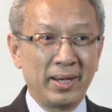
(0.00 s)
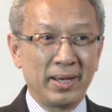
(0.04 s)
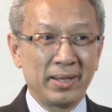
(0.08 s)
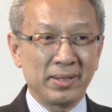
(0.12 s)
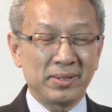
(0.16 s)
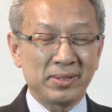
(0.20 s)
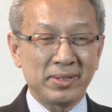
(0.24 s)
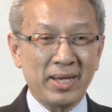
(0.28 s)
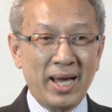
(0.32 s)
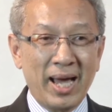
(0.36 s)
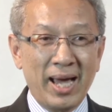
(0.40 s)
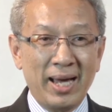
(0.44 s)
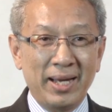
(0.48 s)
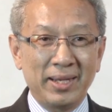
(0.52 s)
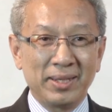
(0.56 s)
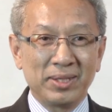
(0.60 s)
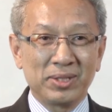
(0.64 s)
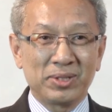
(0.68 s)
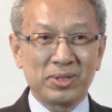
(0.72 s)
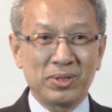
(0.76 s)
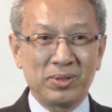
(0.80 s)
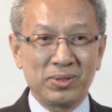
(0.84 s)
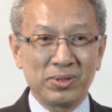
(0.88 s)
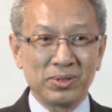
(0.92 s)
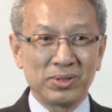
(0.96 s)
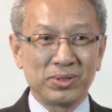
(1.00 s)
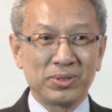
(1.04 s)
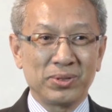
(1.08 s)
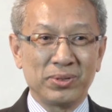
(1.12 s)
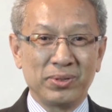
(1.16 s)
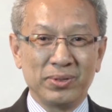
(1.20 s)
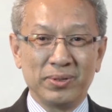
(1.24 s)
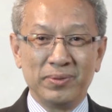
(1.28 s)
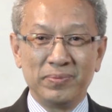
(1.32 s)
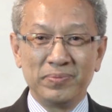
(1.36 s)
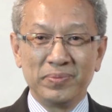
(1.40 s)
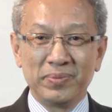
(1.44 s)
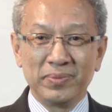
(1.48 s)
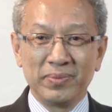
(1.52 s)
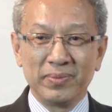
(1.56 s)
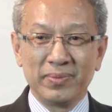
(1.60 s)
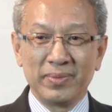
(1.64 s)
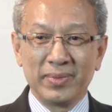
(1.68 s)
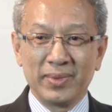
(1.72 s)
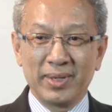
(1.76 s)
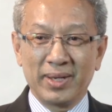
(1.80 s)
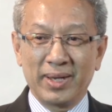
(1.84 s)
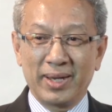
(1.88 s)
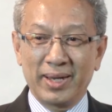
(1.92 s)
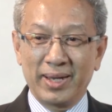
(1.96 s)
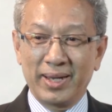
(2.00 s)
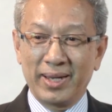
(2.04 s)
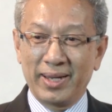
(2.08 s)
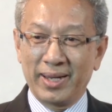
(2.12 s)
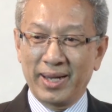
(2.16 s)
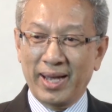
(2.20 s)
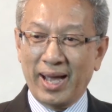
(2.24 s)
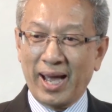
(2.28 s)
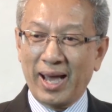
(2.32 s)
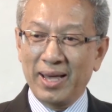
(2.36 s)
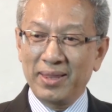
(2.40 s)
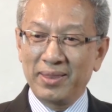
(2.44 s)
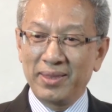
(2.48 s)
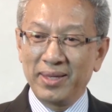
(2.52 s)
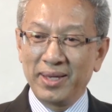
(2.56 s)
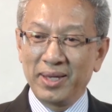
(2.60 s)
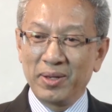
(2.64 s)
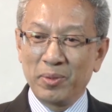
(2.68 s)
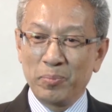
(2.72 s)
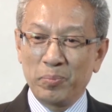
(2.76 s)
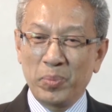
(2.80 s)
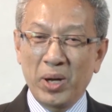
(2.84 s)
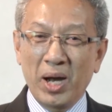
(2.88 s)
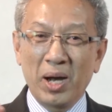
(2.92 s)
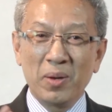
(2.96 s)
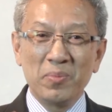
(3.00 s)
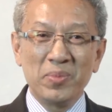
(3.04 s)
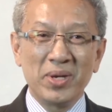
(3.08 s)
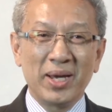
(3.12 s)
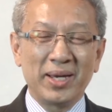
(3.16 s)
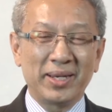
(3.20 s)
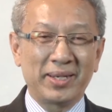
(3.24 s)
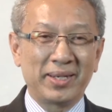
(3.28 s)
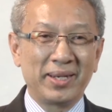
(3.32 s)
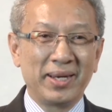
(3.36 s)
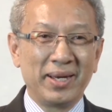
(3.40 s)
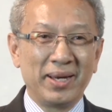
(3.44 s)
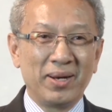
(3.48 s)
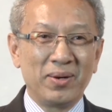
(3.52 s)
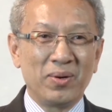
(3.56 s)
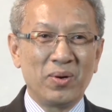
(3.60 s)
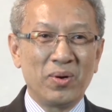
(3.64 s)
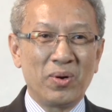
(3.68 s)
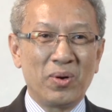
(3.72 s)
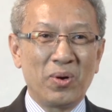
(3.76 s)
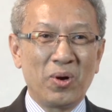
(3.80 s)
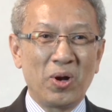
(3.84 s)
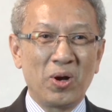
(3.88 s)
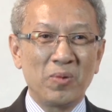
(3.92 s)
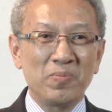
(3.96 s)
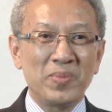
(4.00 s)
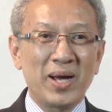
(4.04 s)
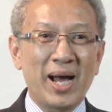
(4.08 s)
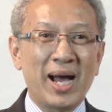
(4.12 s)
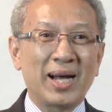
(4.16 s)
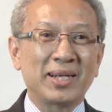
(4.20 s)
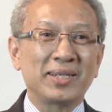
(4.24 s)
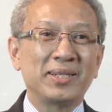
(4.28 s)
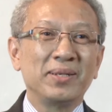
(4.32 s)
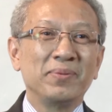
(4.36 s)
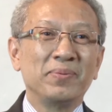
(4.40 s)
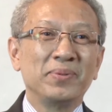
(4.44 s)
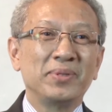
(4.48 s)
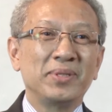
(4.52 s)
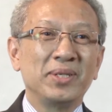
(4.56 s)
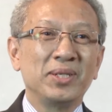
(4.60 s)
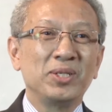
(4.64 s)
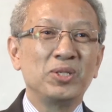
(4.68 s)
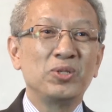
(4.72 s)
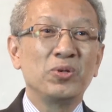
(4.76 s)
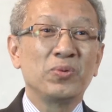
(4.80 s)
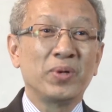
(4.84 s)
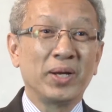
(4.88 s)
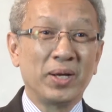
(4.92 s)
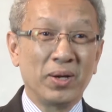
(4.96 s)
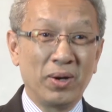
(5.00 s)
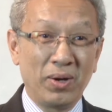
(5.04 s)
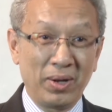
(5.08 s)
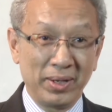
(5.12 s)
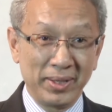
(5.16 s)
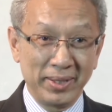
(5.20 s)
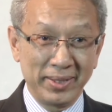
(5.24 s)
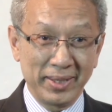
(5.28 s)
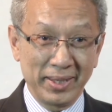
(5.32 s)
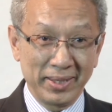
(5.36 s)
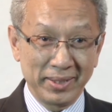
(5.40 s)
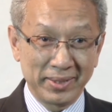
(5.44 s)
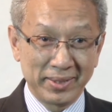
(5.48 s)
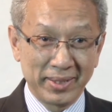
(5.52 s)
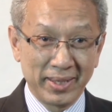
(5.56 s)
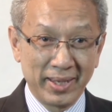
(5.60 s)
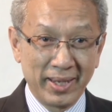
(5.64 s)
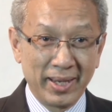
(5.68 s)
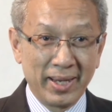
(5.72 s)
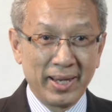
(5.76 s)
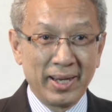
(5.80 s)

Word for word: Science also, I, I think, permeate all my activities during holidays.